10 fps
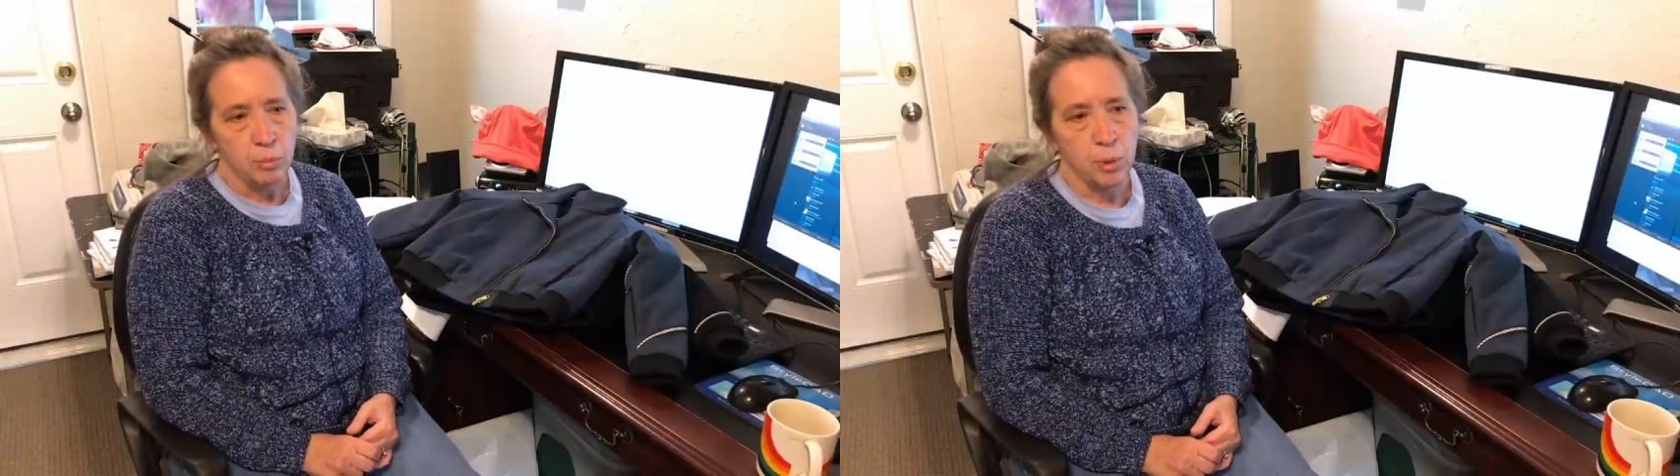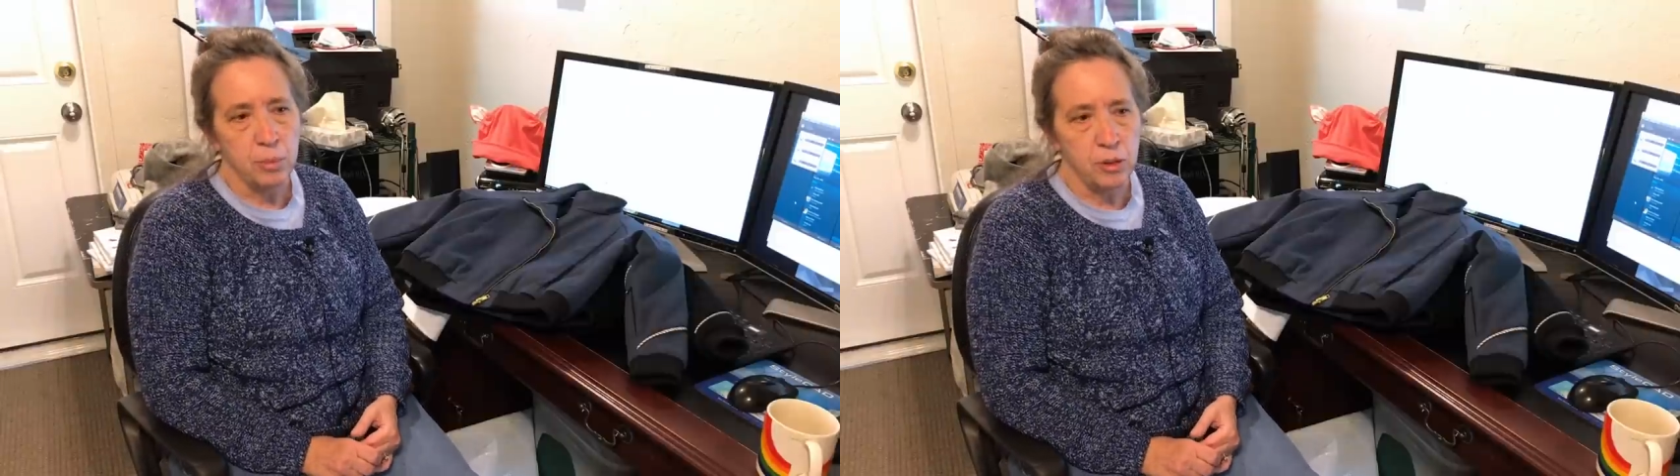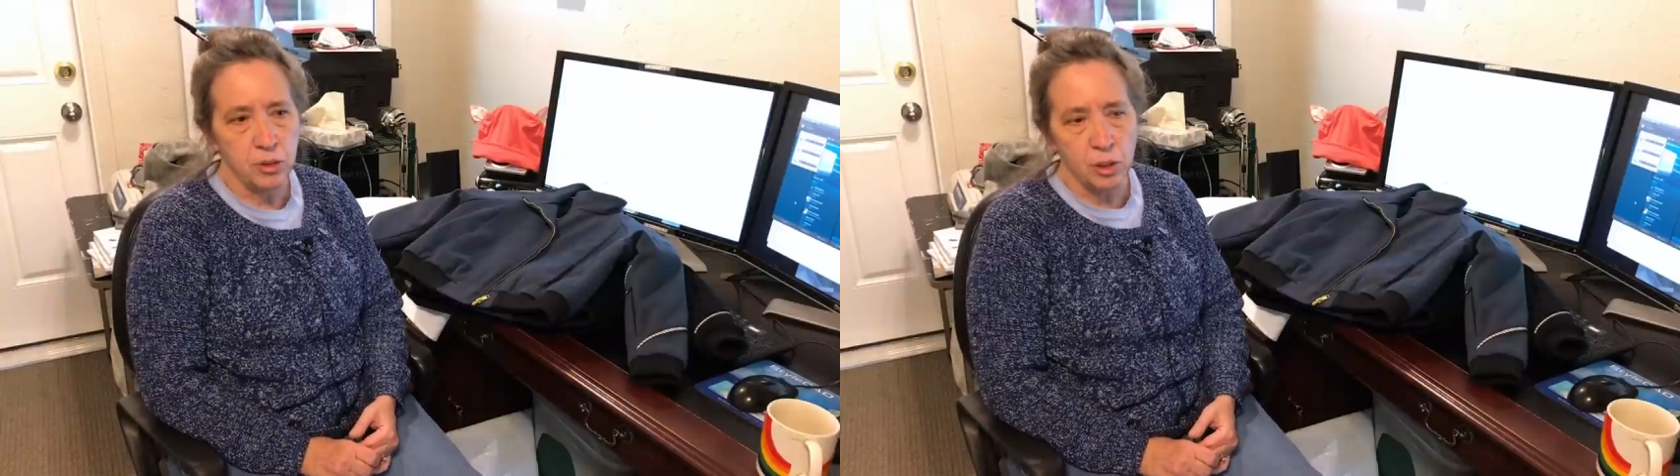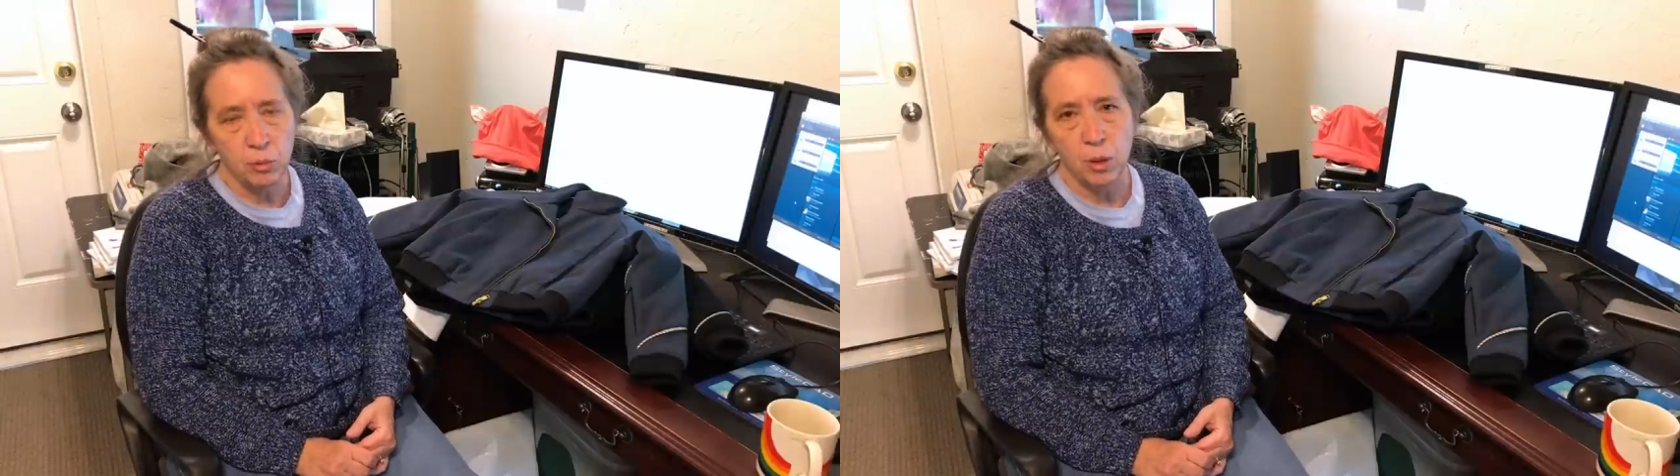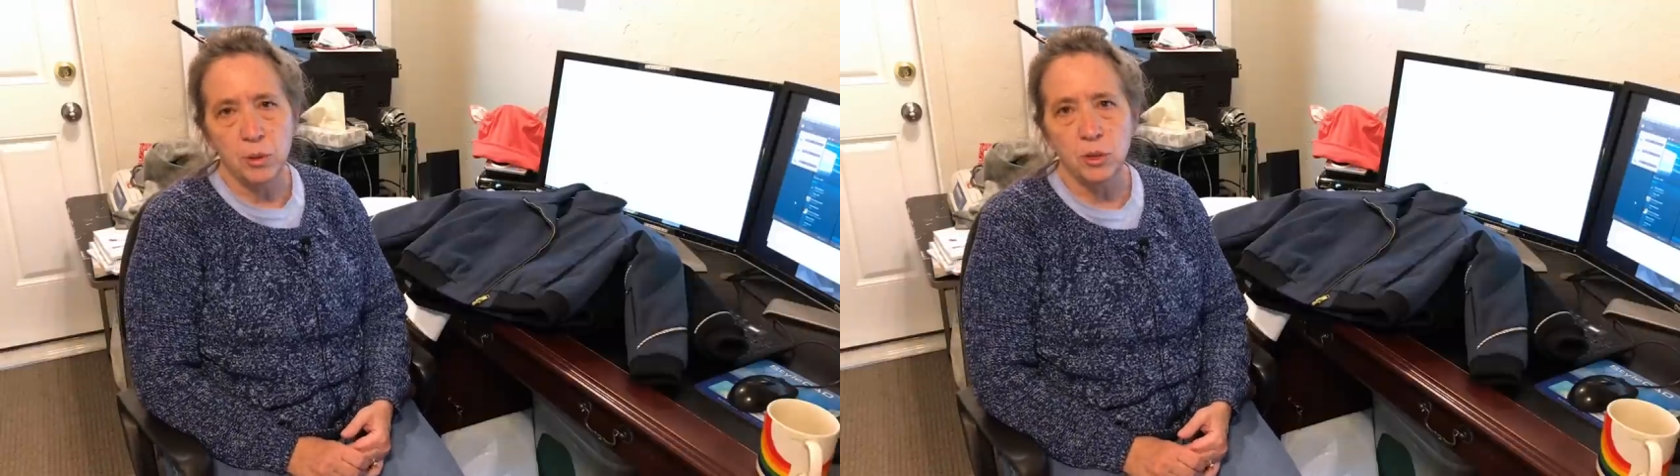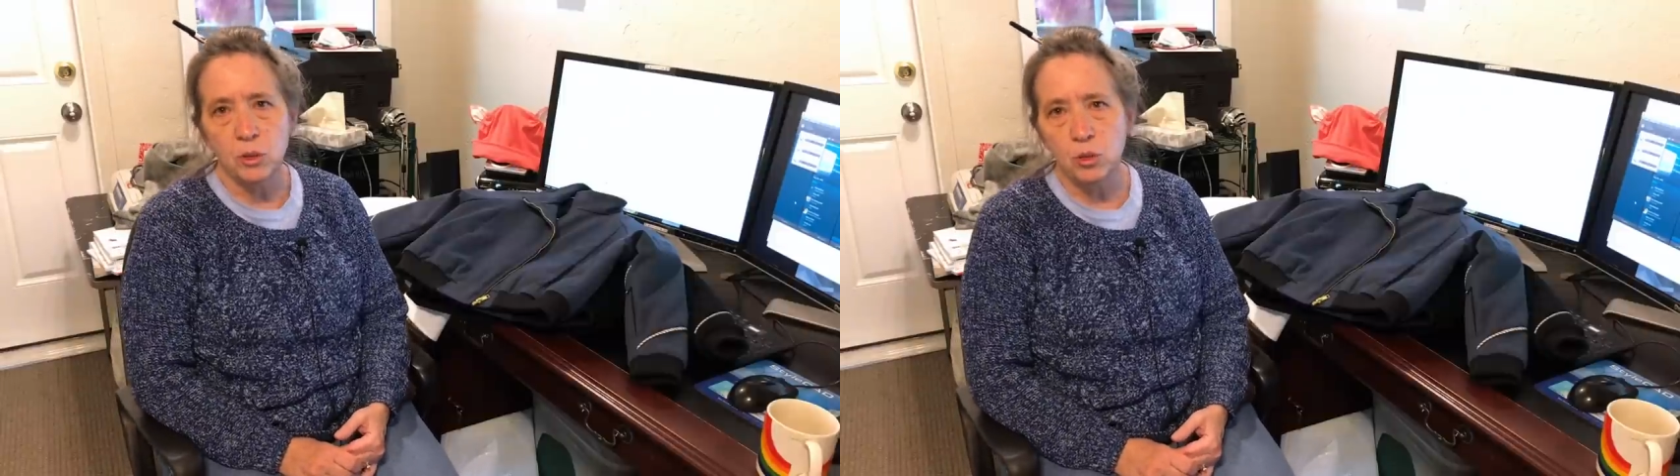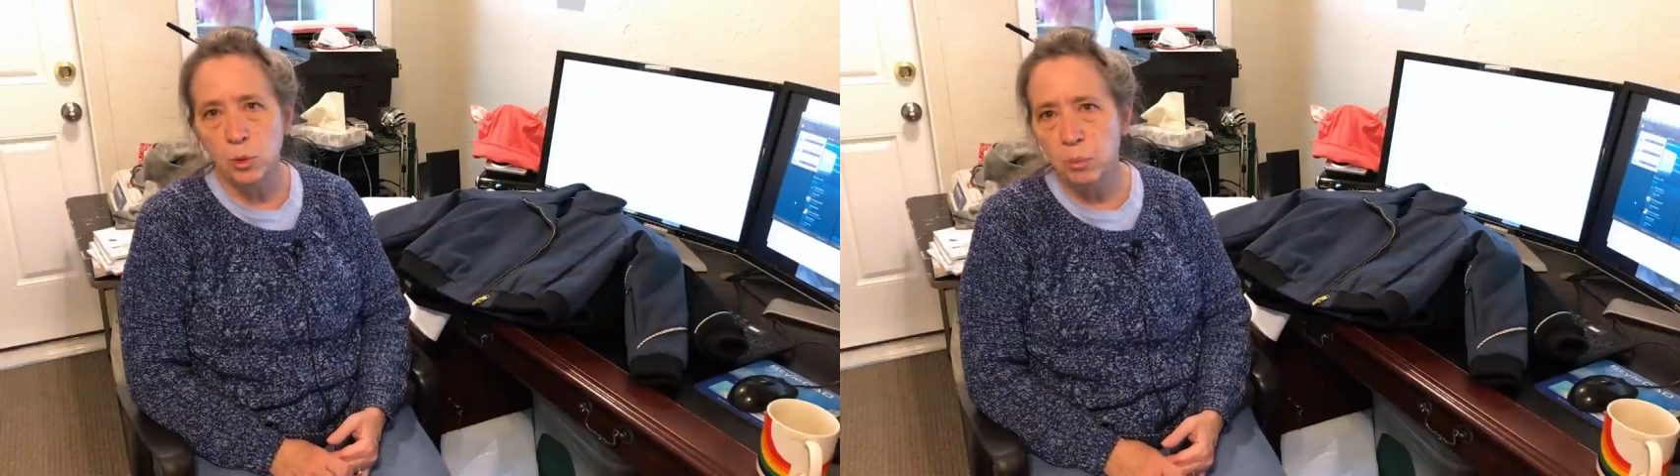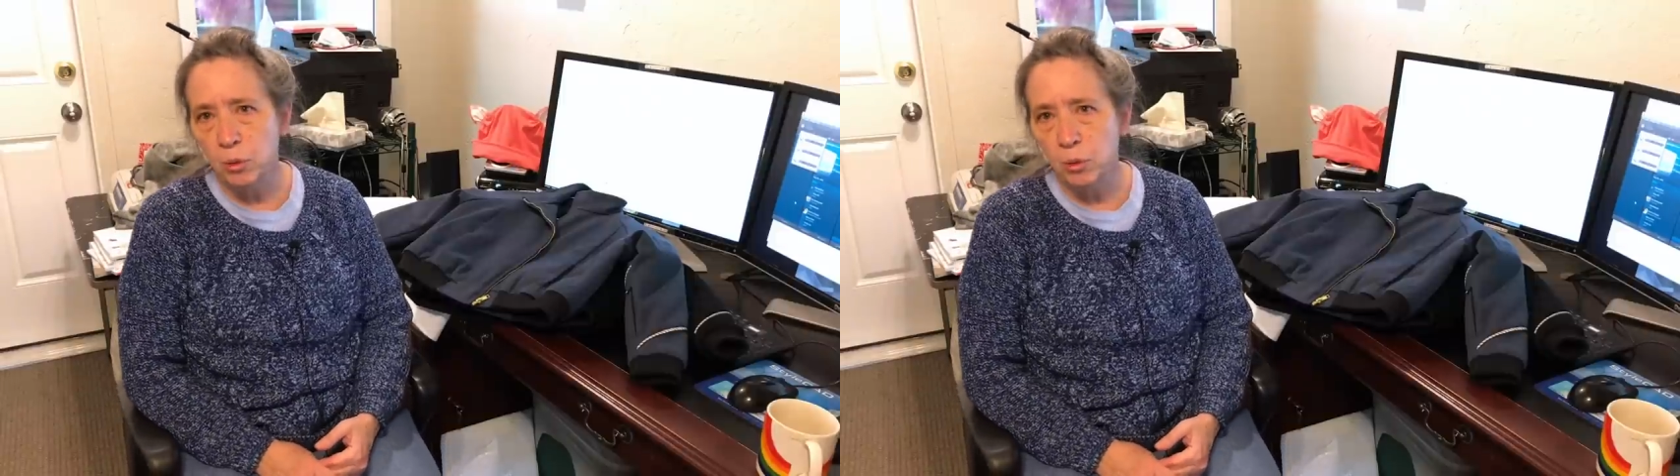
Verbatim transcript: But basically, what we do is we